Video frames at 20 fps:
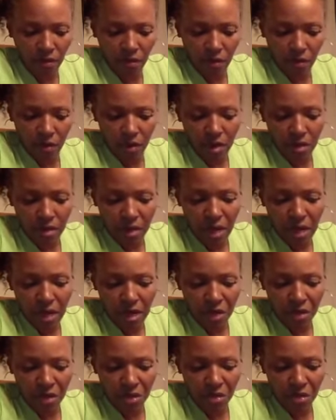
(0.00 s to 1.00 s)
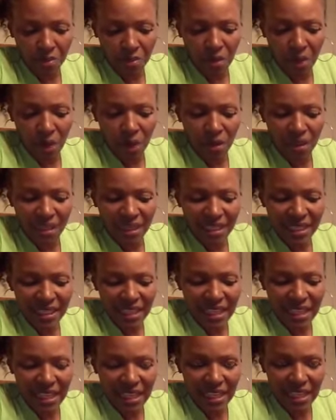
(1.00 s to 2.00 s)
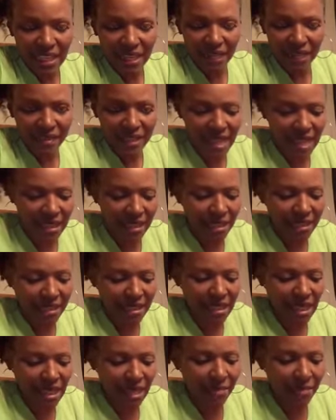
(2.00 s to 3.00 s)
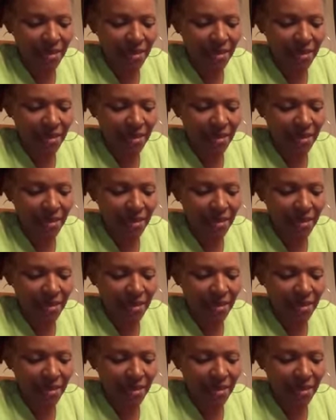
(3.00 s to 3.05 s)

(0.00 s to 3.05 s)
So I'm cutting through both sleeves at the same